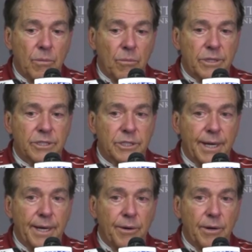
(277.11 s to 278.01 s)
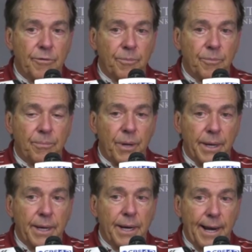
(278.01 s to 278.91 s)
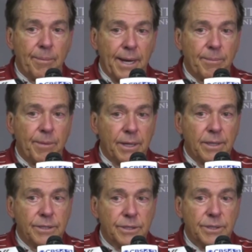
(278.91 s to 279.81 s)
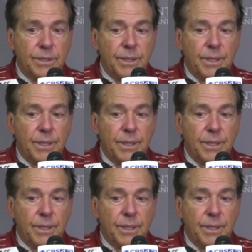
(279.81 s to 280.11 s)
what the standard of playing Alabama is,